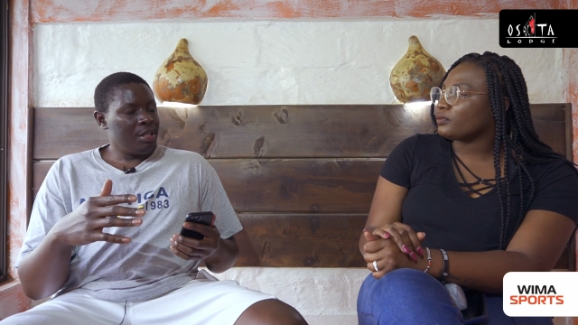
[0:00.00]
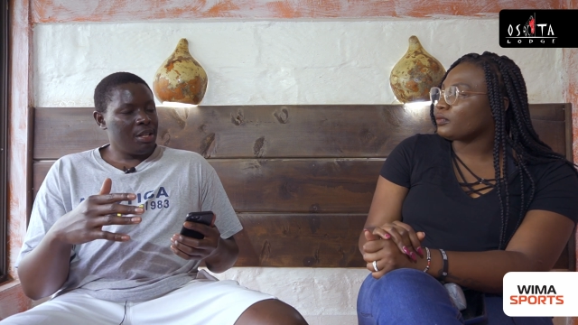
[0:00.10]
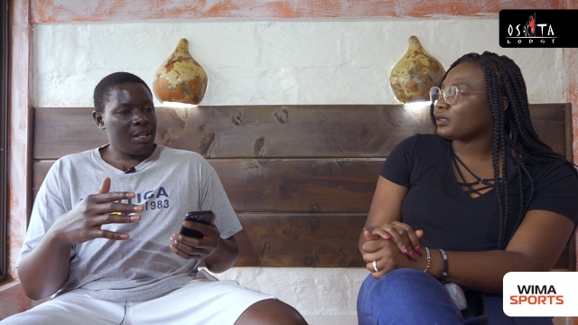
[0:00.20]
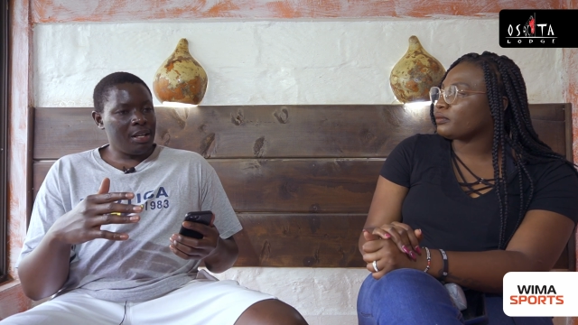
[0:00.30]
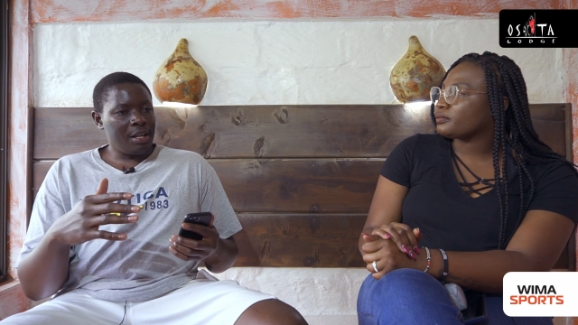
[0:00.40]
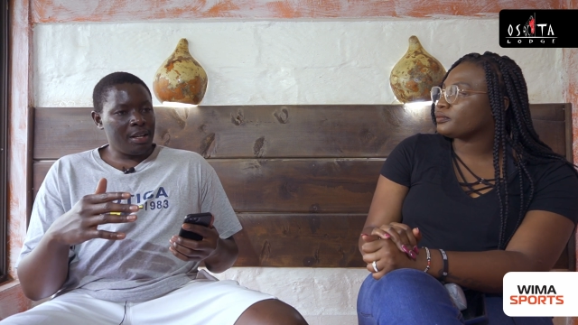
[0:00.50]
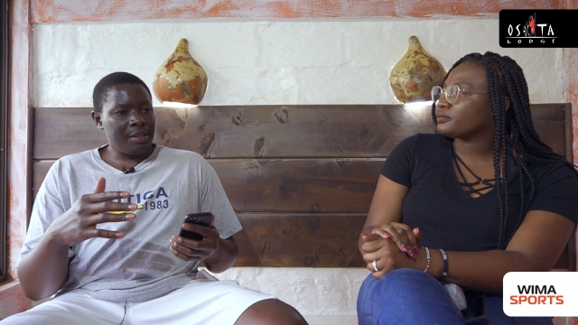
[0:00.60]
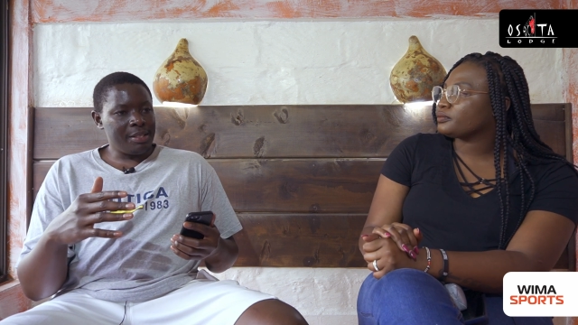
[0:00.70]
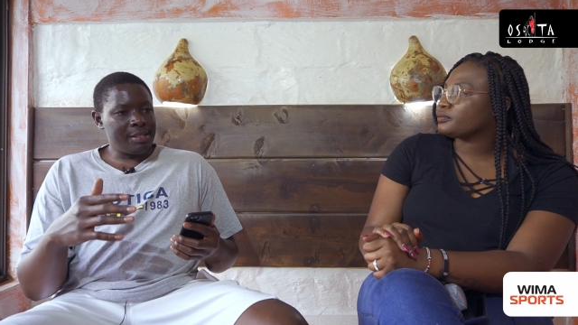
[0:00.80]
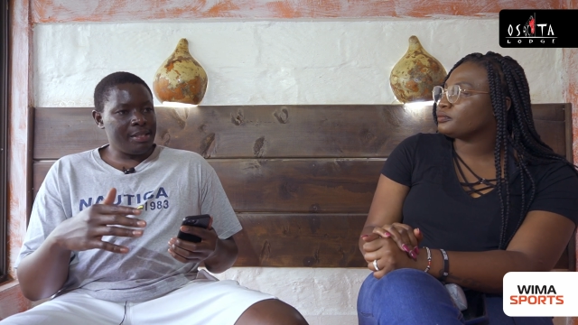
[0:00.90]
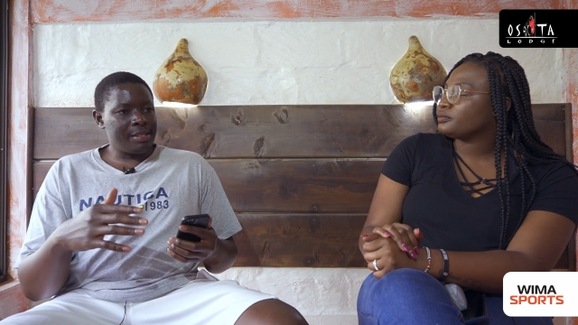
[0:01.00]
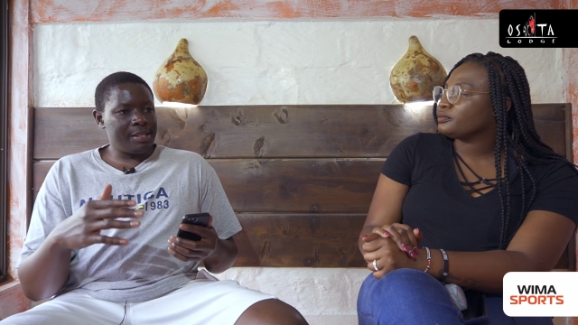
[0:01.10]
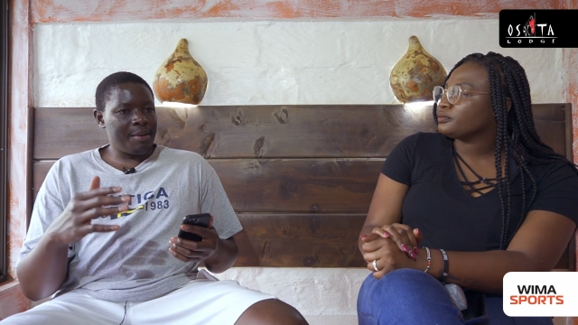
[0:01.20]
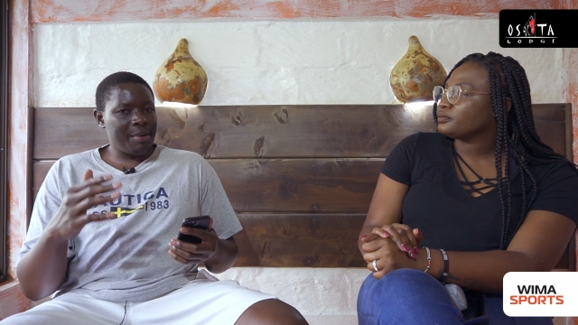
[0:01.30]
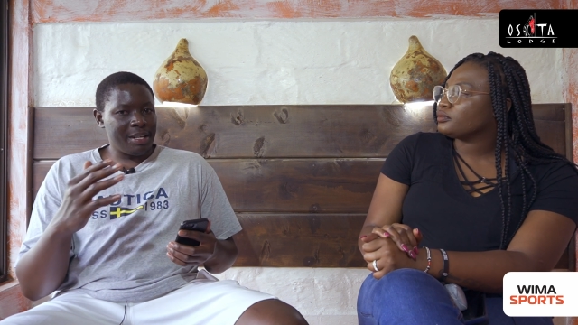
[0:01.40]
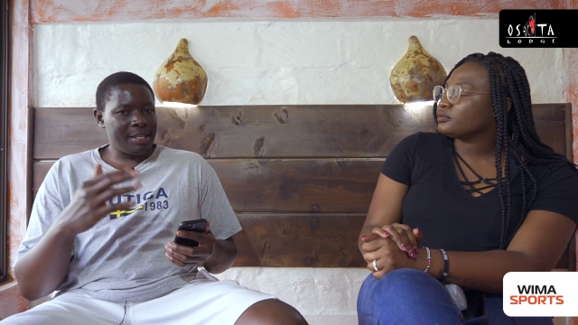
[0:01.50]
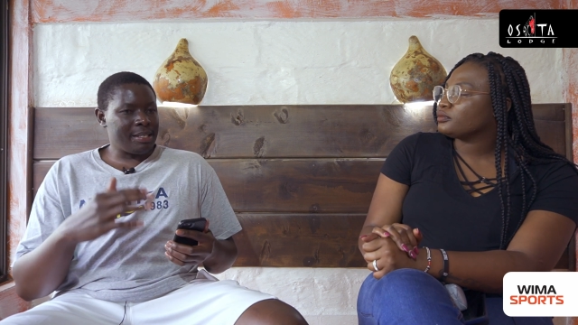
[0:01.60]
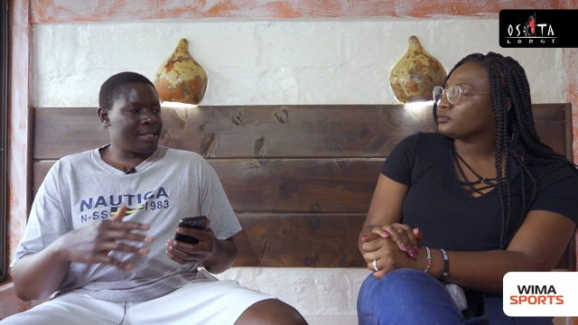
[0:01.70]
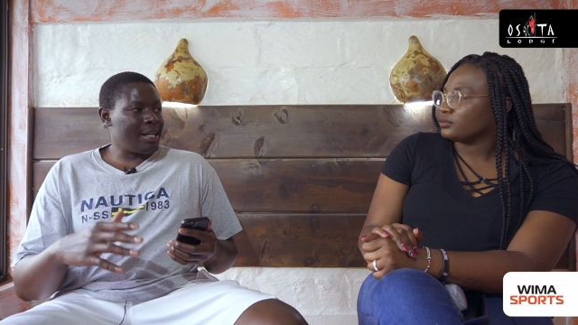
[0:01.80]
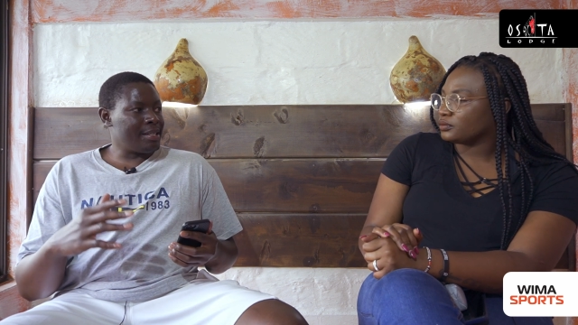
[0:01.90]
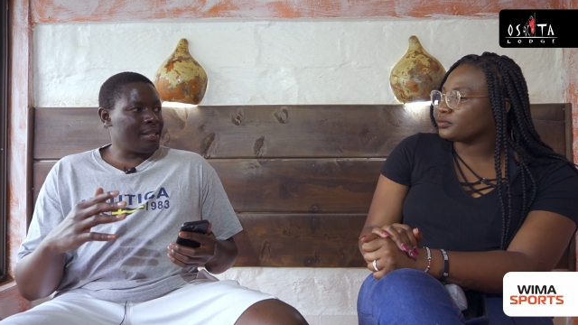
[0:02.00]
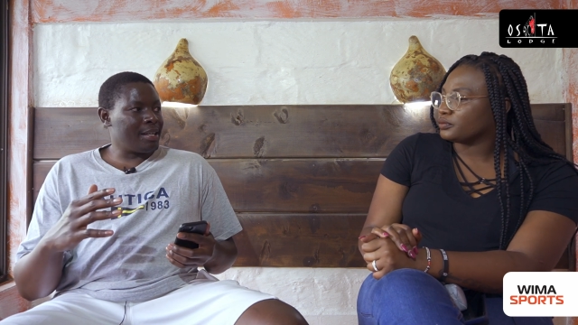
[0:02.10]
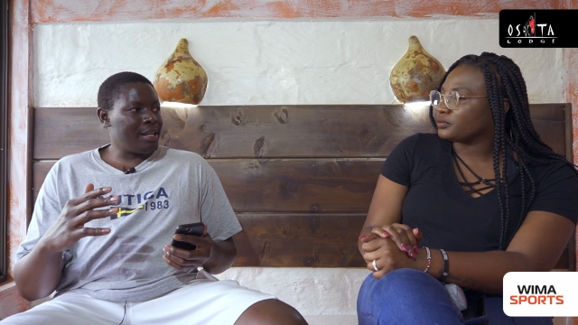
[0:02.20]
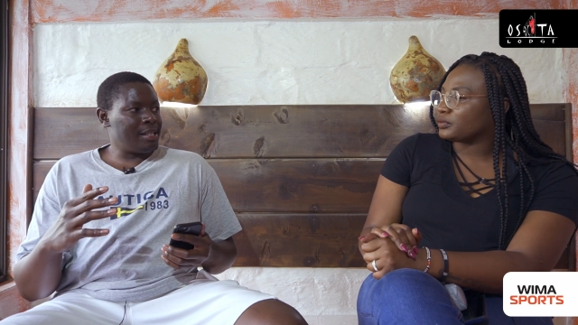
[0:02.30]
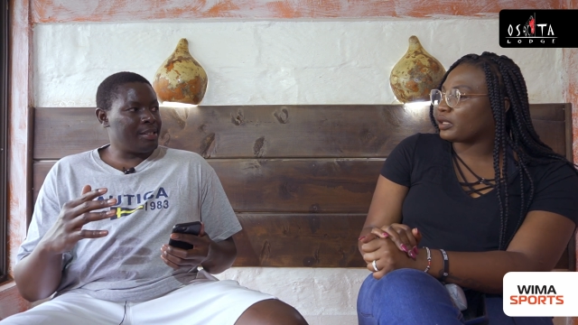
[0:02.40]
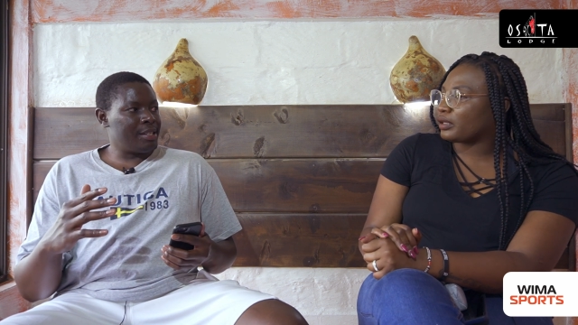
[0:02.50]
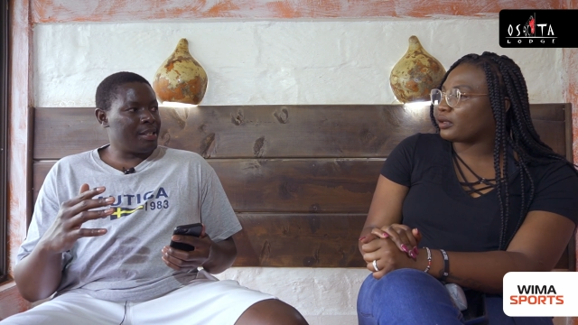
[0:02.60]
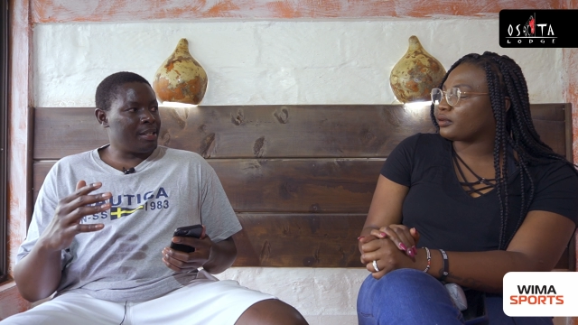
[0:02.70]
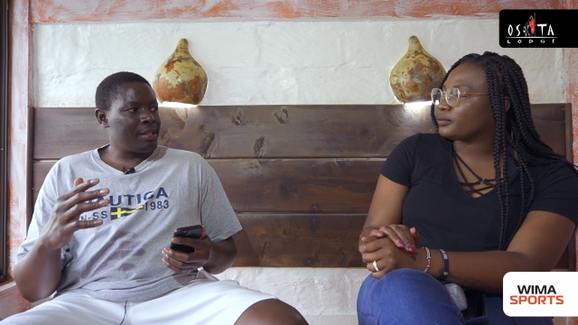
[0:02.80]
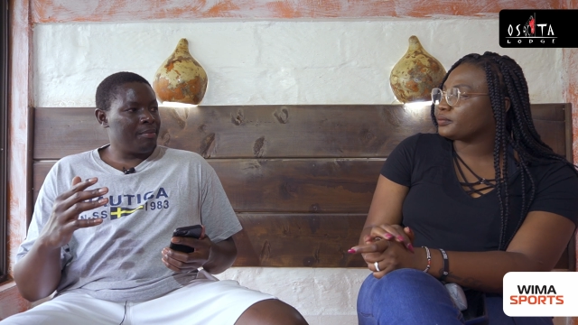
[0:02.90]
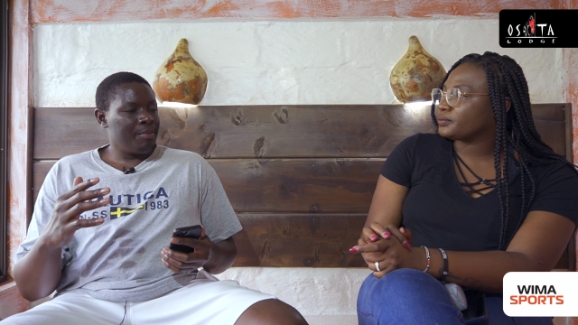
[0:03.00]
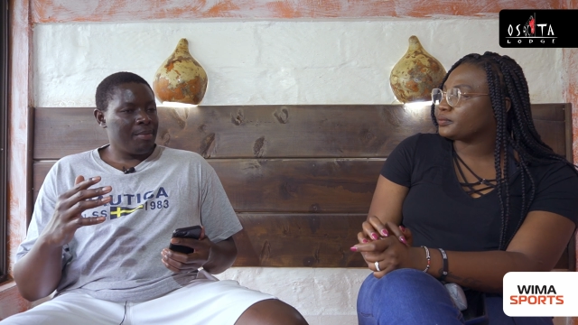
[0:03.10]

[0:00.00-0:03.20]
Speaker 1: uh, the system and understand the culture yeah.